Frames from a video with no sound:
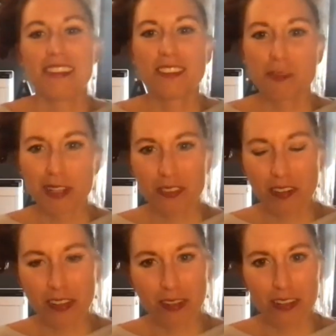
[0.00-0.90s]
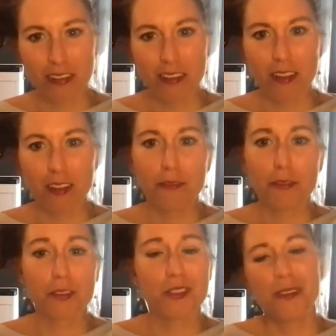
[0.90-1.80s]
Thanks so much, everyone
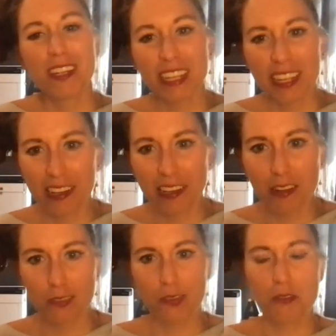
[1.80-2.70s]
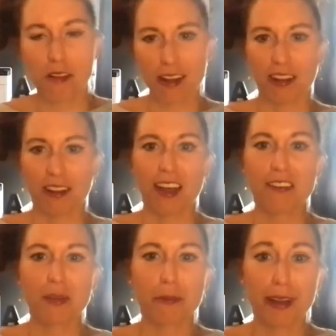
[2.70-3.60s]
for tuning in to our
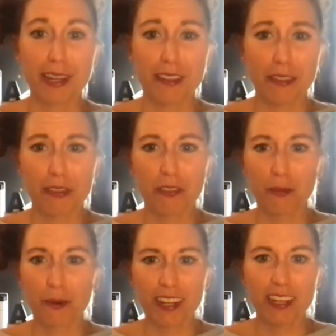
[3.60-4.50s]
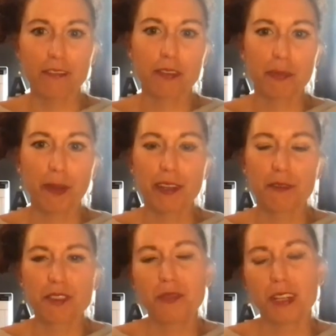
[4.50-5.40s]
coffee break this morning and for spending a
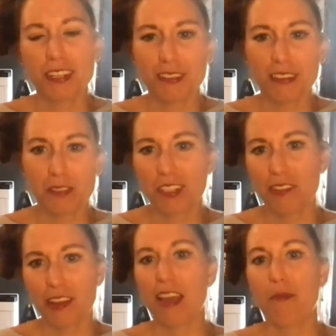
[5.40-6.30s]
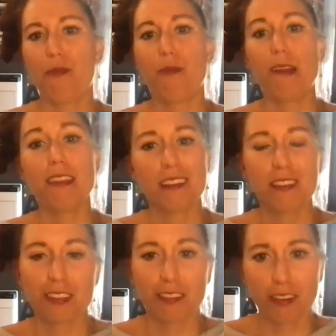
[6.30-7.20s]
few minutes of your time with us
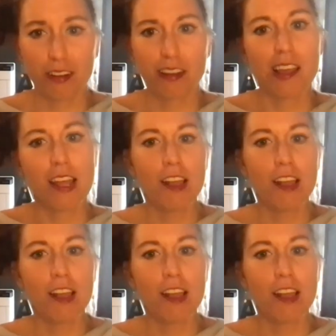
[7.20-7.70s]
to learn